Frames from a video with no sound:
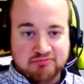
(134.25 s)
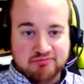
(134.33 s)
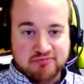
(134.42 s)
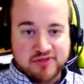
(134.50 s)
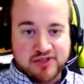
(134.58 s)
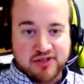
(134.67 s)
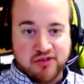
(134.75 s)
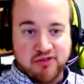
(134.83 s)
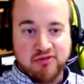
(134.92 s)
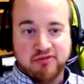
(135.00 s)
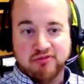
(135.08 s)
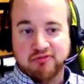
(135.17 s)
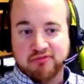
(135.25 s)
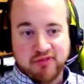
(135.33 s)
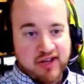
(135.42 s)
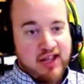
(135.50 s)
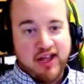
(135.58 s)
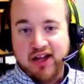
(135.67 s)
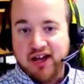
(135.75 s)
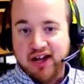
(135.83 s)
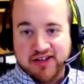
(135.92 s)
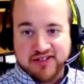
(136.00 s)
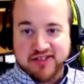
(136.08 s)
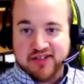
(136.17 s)
So
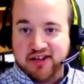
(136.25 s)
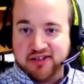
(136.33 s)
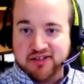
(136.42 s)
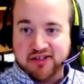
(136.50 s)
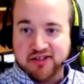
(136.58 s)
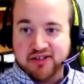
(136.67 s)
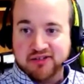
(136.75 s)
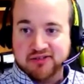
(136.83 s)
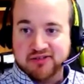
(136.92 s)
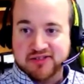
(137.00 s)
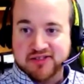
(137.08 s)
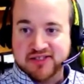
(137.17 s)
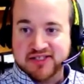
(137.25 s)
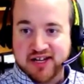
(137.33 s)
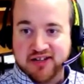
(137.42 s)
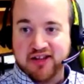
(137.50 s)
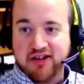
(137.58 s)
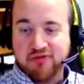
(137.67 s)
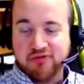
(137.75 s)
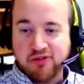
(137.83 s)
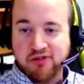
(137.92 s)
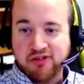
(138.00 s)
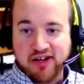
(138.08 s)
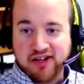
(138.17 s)
I decided to take that
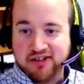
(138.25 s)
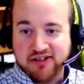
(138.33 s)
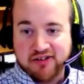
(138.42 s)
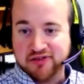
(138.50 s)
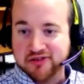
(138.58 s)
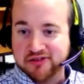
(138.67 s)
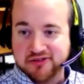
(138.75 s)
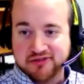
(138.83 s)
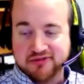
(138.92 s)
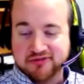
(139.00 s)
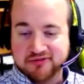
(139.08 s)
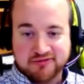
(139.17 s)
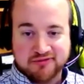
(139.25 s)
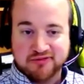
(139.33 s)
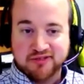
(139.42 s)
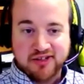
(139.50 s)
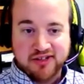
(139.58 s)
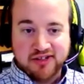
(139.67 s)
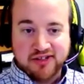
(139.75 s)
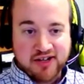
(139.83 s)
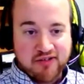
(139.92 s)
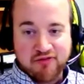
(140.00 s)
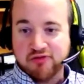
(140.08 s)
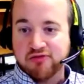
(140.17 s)
role. I had never
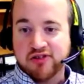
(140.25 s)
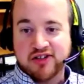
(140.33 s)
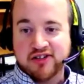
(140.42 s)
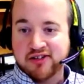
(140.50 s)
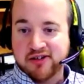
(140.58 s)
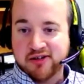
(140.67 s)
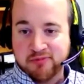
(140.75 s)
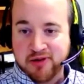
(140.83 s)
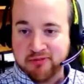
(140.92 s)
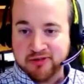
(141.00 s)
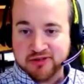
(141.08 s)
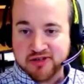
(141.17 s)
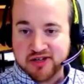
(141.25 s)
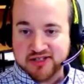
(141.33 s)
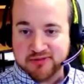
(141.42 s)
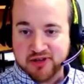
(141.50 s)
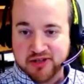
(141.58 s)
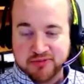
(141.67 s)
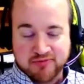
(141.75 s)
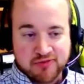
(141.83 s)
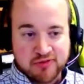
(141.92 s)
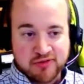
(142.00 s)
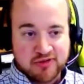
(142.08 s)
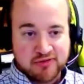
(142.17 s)
ridden a public transit bus
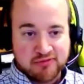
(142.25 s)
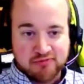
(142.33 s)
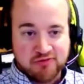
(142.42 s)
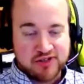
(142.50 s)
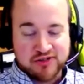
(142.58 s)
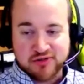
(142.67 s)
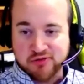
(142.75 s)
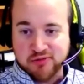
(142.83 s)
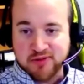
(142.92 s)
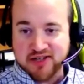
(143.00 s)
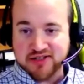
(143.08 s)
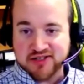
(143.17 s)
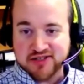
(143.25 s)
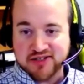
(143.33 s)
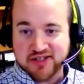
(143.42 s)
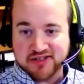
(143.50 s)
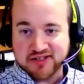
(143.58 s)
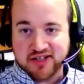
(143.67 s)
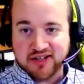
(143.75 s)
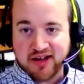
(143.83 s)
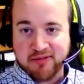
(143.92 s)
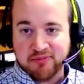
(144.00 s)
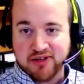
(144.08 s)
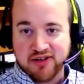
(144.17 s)
before, ridden school buses and things like
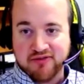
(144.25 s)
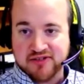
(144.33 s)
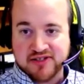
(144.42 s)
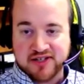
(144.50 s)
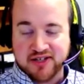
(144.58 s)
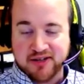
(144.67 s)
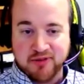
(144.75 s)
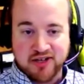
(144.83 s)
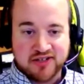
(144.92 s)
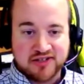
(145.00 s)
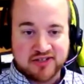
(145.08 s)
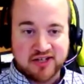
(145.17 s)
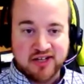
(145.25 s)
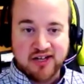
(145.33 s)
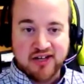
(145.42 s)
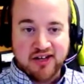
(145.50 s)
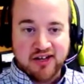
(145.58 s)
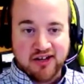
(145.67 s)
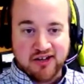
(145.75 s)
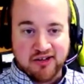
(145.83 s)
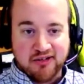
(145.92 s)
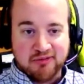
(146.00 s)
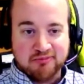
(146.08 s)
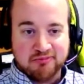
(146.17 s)
that, but never a city bus.
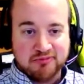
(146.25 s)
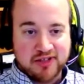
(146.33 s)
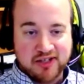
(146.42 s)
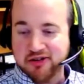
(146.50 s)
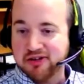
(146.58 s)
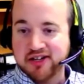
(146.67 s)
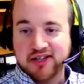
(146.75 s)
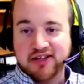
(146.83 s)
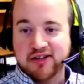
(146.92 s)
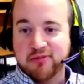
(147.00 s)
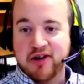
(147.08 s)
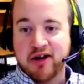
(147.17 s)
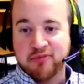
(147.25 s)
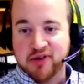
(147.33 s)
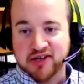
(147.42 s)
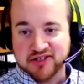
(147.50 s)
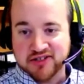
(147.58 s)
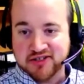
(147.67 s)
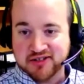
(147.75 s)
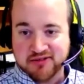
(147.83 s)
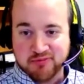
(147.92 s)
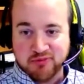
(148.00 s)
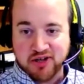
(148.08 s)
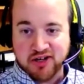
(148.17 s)
Didn't know anything about buses,
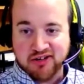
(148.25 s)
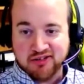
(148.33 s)
but